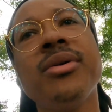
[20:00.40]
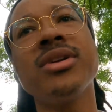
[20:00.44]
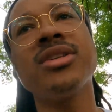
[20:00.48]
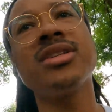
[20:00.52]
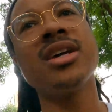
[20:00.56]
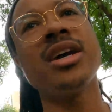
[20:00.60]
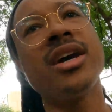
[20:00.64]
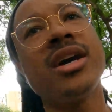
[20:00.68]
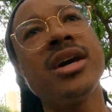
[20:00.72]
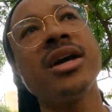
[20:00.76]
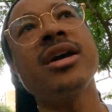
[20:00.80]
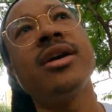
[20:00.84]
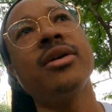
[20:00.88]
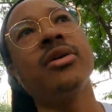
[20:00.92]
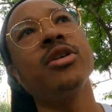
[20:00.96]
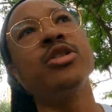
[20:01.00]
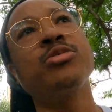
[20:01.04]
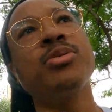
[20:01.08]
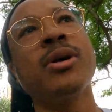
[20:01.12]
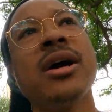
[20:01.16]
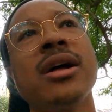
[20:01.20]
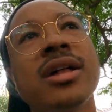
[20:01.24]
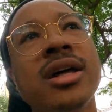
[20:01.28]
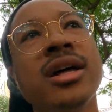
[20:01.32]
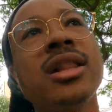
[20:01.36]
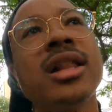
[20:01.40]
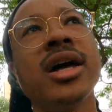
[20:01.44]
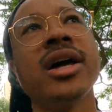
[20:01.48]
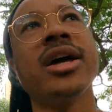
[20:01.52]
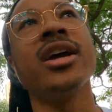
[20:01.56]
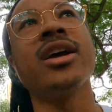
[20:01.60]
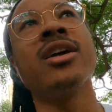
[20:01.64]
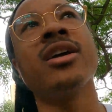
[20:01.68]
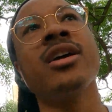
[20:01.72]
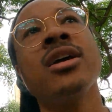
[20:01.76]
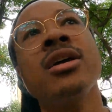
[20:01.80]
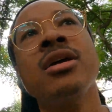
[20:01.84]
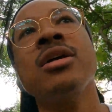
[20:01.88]
would say it was probably
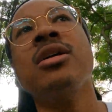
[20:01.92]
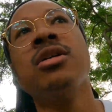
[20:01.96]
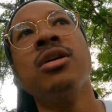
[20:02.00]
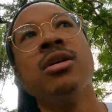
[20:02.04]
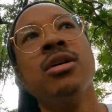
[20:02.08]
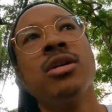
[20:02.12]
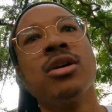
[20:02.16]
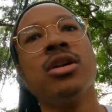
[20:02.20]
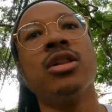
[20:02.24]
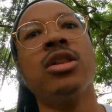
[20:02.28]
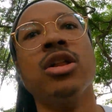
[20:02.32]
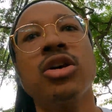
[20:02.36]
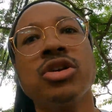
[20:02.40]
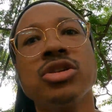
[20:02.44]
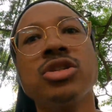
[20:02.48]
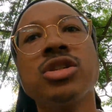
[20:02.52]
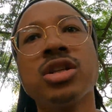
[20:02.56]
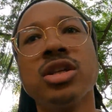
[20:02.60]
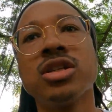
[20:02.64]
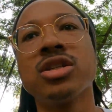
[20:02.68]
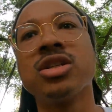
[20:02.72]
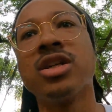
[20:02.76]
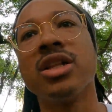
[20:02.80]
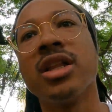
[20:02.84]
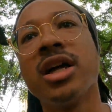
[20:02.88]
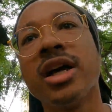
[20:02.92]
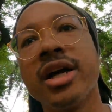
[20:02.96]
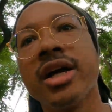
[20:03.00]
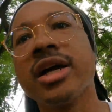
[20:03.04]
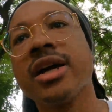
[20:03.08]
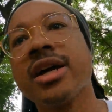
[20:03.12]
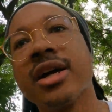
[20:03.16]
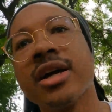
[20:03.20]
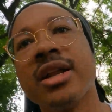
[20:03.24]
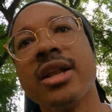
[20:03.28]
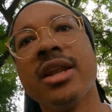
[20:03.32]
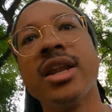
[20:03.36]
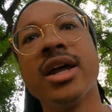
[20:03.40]
like closer to
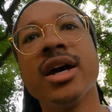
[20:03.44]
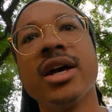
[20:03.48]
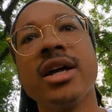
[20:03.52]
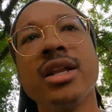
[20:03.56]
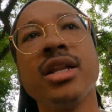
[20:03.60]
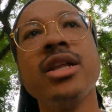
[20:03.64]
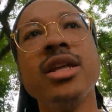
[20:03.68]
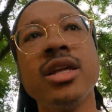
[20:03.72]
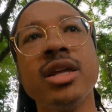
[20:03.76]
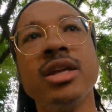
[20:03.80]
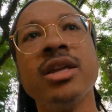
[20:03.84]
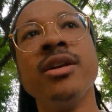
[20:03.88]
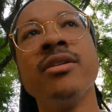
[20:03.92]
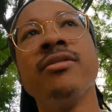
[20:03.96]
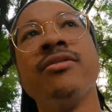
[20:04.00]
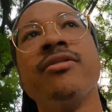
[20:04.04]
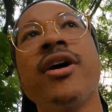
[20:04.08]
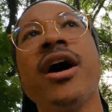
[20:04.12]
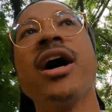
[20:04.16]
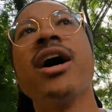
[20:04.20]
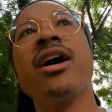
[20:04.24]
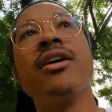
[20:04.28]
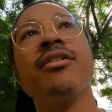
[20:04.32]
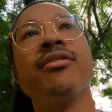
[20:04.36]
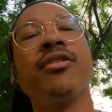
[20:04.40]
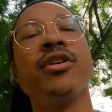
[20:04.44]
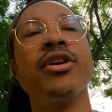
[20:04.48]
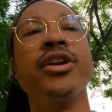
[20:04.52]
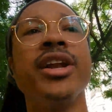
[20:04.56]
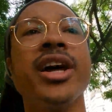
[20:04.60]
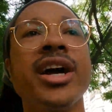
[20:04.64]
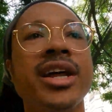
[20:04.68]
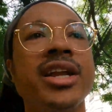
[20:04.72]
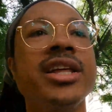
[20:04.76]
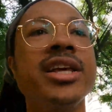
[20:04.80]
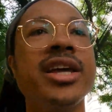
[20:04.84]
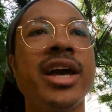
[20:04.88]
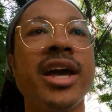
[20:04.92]
like 95 or
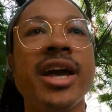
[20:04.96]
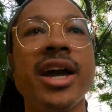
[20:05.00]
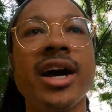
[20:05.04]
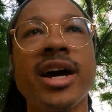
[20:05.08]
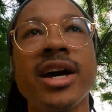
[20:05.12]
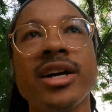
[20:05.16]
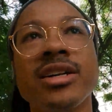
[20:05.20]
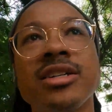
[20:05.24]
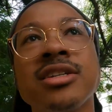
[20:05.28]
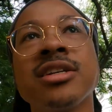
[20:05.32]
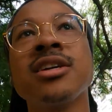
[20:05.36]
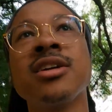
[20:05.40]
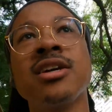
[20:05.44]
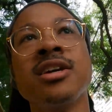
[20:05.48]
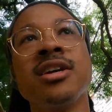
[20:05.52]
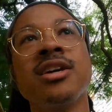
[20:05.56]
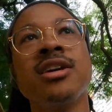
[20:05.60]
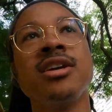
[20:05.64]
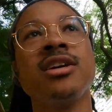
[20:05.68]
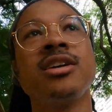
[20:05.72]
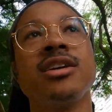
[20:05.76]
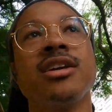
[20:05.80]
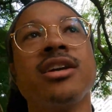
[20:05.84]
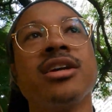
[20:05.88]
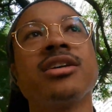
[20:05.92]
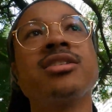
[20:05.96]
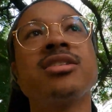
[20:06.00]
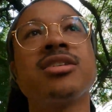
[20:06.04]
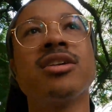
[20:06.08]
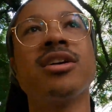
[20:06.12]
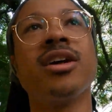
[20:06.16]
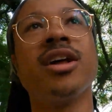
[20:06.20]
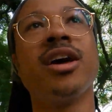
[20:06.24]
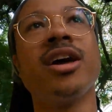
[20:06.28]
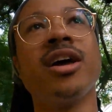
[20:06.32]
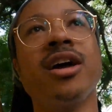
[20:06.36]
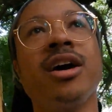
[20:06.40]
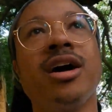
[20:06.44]
90 AIs
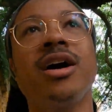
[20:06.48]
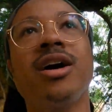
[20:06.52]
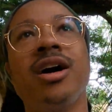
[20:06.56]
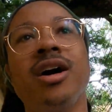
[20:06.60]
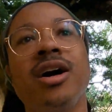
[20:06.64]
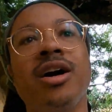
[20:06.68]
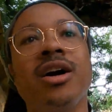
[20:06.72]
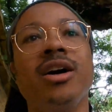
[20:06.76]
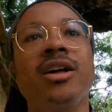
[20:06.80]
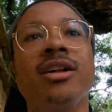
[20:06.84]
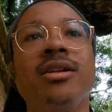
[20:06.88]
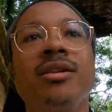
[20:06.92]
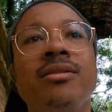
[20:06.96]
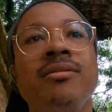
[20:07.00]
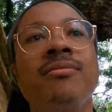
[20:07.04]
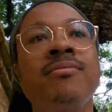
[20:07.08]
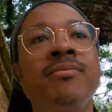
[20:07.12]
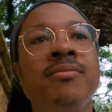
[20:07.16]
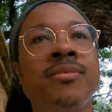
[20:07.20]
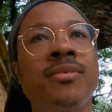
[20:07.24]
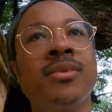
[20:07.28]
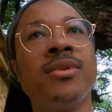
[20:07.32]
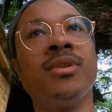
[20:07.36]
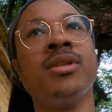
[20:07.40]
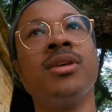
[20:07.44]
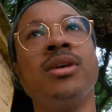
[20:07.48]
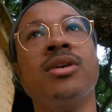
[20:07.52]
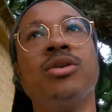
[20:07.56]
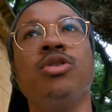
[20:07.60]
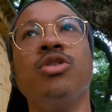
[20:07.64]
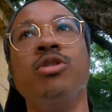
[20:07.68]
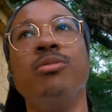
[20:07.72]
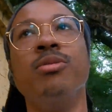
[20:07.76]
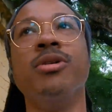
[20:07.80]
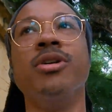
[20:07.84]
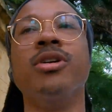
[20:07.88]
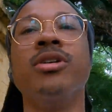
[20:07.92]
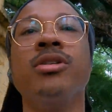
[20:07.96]
yesterday on
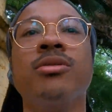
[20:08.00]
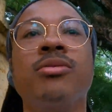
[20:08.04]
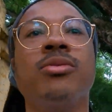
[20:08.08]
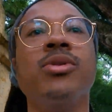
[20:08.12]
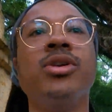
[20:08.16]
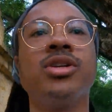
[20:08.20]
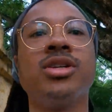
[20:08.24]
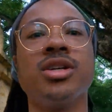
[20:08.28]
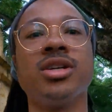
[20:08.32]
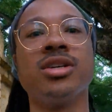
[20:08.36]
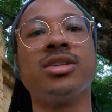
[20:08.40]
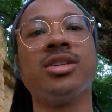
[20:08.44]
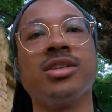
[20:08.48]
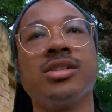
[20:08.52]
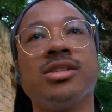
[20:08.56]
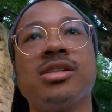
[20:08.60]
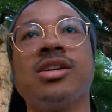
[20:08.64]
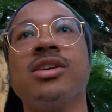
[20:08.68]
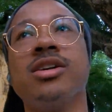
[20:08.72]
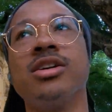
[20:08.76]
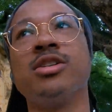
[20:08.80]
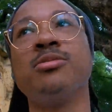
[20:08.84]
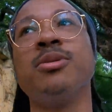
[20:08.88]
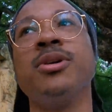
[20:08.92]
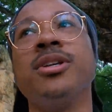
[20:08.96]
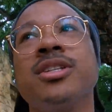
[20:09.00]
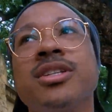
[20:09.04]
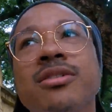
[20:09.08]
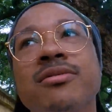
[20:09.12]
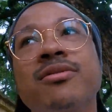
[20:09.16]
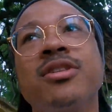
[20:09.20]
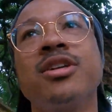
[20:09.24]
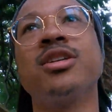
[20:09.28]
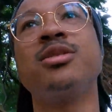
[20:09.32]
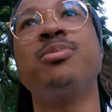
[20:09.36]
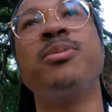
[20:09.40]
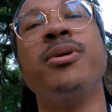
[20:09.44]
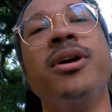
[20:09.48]
Uber, which is still
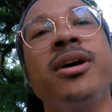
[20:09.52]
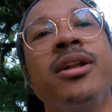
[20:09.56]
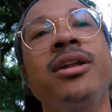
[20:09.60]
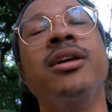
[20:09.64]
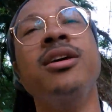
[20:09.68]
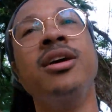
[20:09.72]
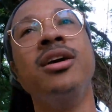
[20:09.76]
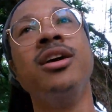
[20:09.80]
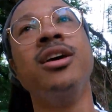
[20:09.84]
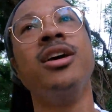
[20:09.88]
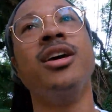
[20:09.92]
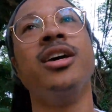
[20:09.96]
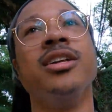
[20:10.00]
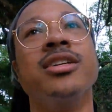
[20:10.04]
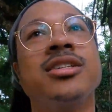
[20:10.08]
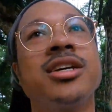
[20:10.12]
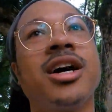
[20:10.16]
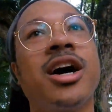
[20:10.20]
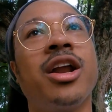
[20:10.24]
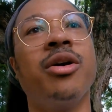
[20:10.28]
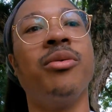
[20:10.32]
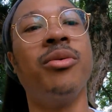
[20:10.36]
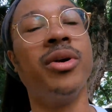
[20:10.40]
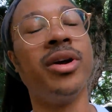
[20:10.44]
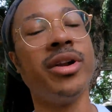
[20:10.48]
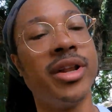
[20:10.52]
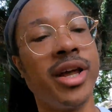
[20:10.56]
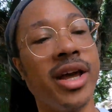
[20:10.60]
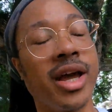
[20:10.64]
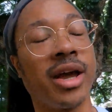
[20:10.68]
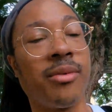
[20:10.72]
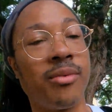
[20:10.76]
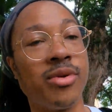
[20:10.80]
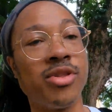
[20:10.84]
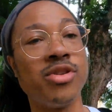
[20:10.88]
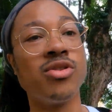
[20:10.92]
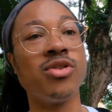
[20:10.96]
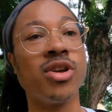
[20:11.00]
expensive to spend inside of one
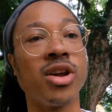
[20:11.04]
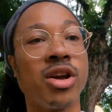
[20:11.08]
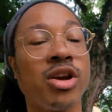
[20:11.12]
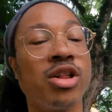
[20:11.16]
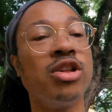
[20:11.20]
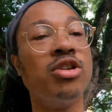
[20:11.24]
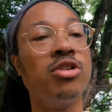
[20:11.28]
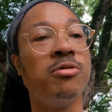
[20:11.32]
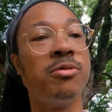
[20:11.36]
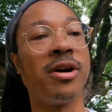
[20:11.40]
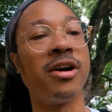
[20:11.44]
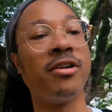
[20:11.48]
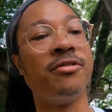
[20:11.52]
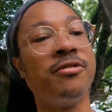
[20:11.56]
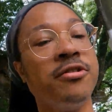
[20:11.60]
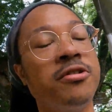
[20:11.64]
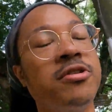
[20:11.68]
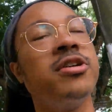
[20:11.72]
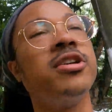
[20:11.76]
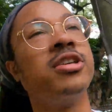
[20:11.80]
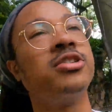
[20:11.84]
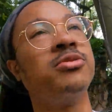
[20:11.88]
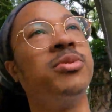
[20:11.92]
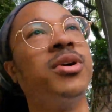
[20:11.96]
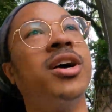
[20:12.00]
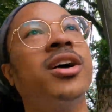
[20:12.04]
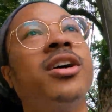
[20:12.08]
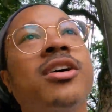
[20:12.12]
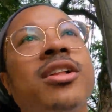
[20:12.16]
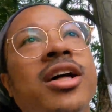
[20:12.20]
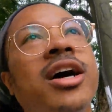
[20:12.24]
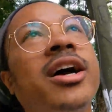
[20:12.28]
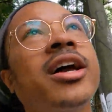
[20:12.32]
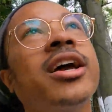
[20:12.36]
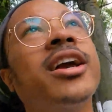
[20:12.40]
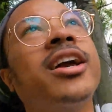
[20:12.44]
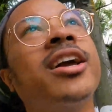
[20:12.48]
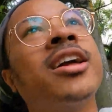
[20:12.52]
day. When you include my food as well,
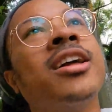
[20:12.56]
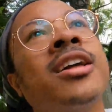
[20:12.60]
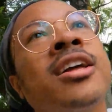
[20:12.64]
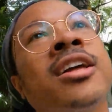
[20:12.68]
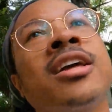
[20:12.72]
like,